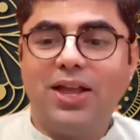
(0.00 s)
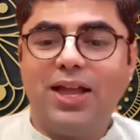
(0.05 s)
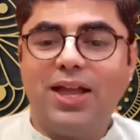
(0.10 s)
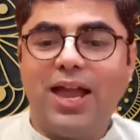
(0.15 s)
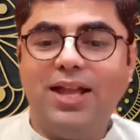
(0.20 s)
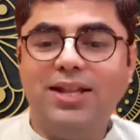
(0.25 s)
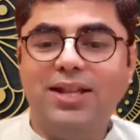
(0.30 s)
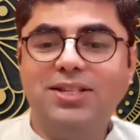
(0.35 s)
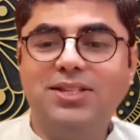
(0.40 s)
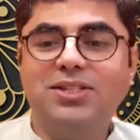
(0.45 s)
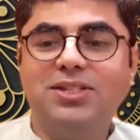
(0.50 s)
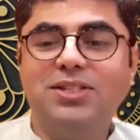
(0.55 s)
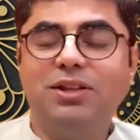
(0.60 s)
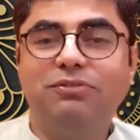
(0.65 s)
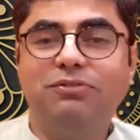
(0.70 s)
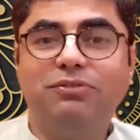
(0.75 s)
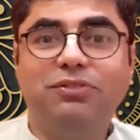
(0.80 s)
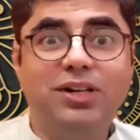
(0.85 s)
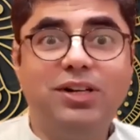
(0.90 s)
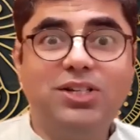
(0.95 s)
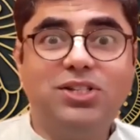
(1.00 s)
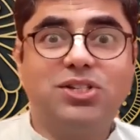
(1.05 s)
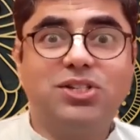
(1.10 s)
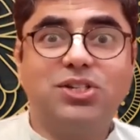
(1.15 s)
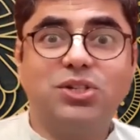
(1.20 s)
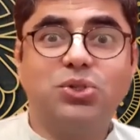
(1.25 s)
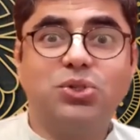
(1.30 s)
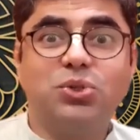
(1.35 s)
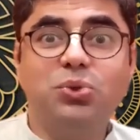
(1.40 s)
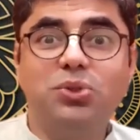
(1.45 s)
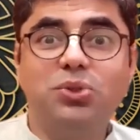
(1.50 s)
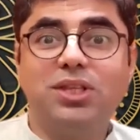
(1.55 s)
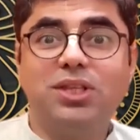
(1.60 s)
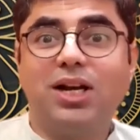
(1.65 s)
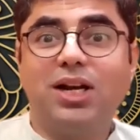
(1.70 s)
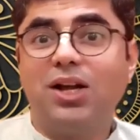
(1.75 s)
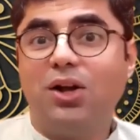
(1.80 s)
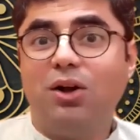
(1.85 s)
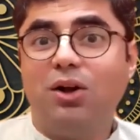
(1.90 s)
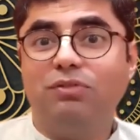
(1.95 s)
And this is the first
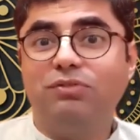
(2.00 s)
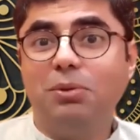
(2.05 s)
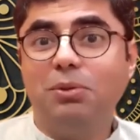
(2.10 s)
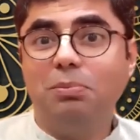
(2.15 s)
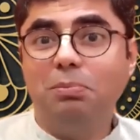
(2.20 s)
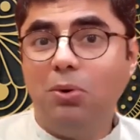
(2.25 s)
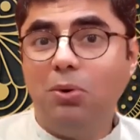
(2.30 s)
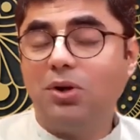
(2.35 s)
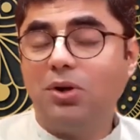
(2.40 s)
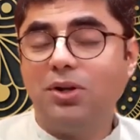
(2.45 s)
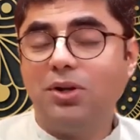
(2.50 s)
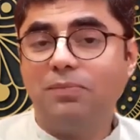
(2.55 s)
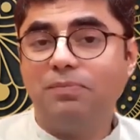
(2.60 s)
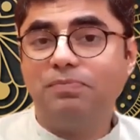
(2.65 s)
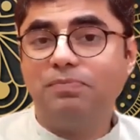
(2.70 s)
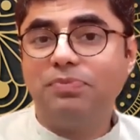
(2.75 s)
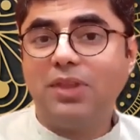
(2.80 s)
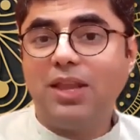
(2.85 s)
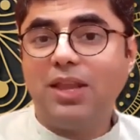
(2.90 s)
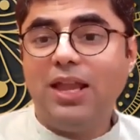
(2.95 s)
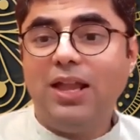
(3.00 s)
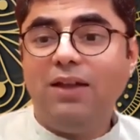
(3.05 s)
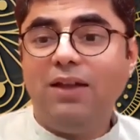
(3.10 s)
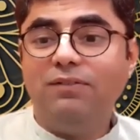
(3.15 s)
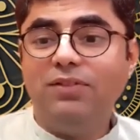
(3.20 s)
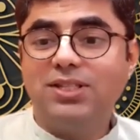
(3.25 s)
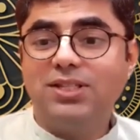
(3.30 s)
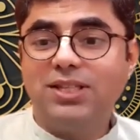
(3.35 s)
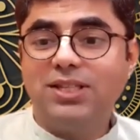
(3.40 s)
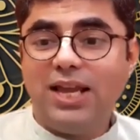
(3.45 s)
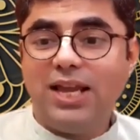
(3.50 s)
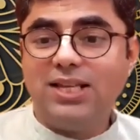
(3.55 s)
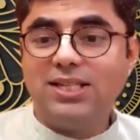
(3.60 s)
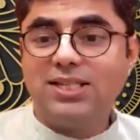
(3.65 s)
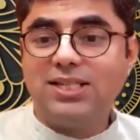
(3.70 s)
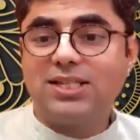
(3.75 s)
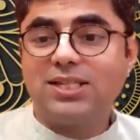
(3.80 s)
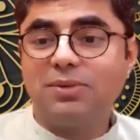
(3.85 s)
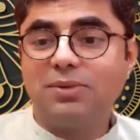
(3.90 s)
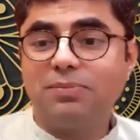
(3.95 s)
sutra of the book, which
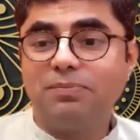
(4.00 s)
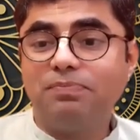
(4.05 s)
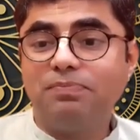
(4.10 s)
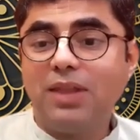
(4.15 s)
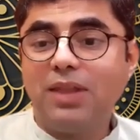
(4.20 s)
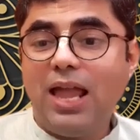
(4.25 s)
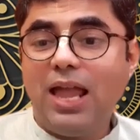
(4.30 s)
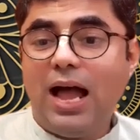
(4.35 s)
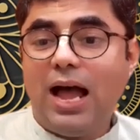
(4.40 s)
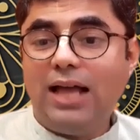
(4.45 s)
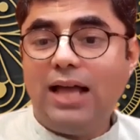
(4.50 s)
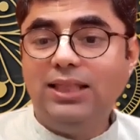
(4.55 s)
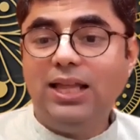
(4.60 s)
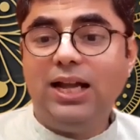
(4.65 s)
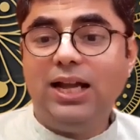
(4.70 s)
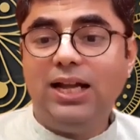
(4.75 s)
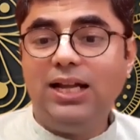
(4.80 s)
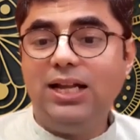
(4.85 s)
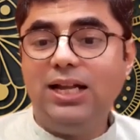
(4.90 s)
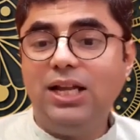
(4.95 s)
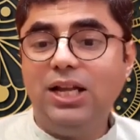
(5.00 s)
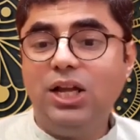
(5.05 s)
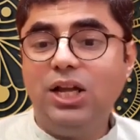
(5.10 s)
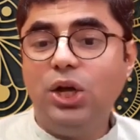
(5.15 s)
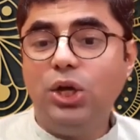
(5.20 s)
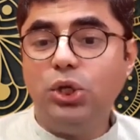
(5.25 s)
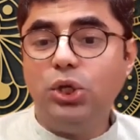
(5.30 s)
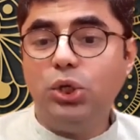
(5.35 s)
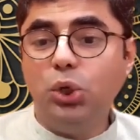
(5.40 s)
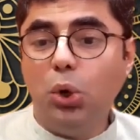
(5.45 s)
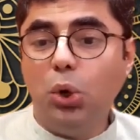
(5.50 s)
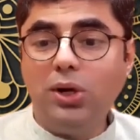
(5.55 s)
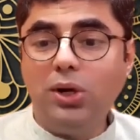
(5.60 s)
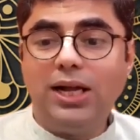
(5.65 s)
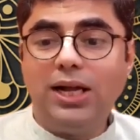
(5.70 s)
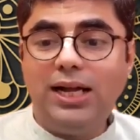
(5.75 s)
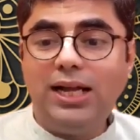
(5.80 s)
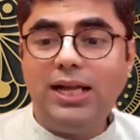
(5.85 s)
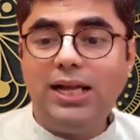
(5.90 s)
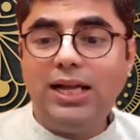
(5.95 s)
says, Atha
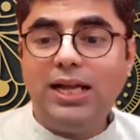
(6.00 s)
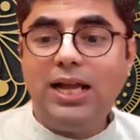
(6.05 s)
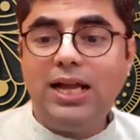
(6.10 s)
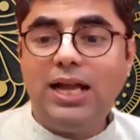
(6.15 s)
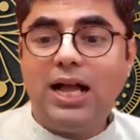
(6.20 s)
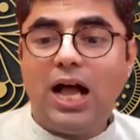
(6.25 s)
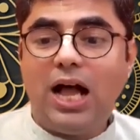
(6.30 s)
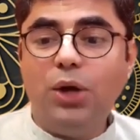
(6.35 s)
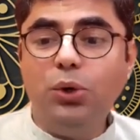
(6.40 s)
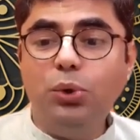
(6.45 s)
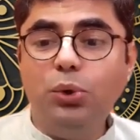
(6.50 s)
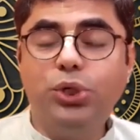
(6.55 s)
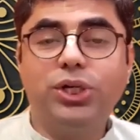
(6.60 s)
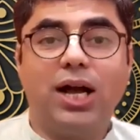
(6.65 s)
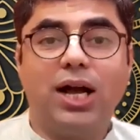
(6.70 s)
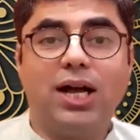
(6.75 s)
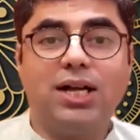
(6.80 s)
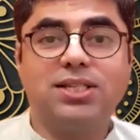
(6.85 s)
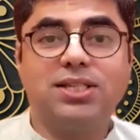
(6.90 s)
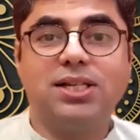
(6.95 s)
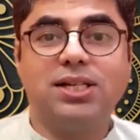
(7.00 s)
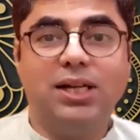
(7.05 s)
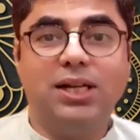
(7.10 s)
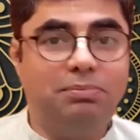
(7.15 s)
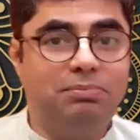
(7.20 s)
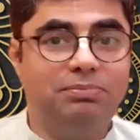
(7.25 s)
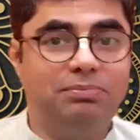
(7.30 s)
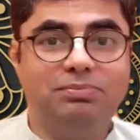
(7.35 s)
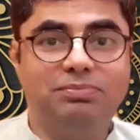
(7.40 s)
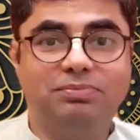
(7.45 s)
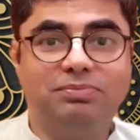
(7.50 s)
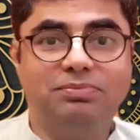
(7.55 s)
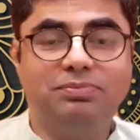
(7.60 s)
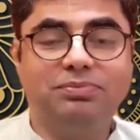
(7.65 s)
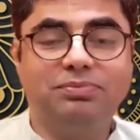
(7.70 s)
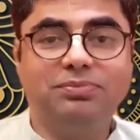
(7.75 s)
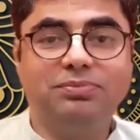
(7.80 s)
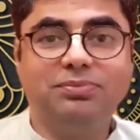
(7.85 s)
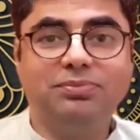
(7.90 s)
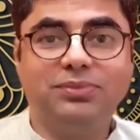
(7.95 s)
Yoga Anushasanam.
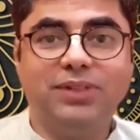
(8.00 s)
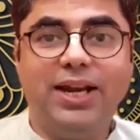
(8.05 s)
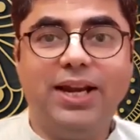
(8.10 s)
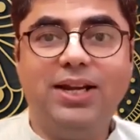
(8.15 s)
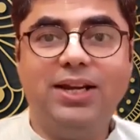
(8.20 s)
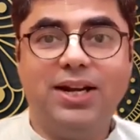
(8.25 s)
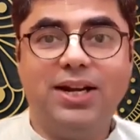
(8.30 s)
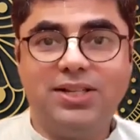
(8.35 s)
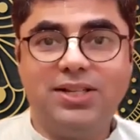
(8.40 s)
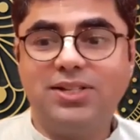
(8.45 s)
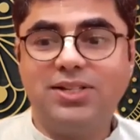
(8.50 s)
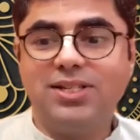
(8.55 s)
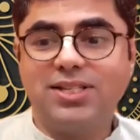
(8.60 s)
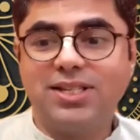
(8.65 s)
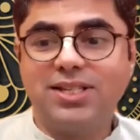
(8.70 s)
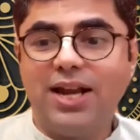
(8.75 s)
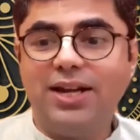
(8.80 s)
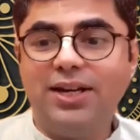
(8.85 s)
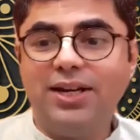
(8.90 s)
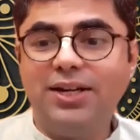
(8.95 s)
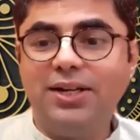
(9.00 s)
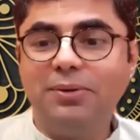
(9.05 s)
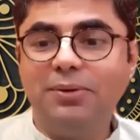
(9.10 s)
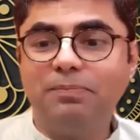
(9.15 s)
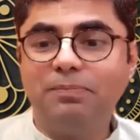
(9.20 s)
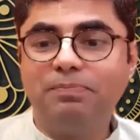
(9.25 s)
Right? Let us recite it.